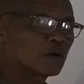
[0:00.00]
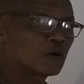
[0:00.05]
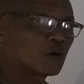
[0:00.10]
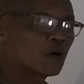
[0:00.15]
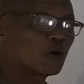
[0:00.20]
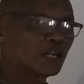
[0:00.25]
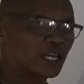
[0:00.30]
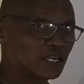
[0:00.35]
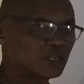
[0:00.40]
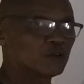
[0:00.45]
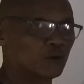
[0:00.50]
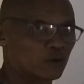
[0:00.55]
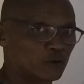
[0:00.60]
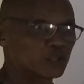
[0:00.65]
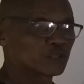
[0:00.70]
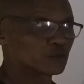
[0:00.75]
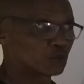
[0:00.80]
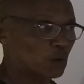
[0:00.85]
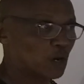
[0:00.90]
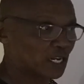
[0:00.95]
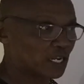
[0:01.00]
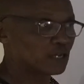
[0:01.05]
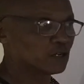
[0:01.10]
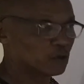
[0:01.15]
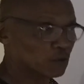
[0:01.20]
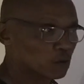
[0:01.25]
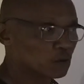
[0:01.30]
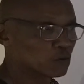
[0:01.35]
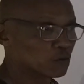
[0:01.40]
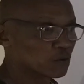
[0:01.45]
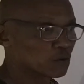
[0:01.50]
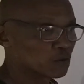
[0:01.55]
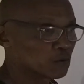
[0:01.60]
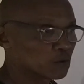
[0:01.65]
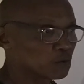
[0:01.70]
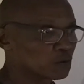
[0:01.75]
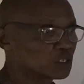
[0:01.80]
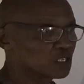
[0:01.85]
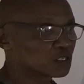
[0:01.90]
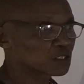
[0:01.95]
All I know is what I know,
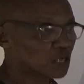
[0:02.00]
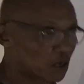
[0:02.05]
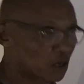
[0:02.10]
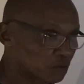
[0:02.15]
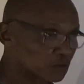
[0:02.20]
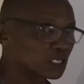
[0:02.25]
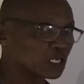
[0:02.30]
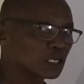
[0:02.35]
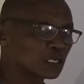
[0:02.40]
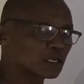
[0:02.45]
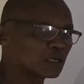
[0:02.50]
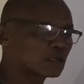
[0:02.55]
which is counting.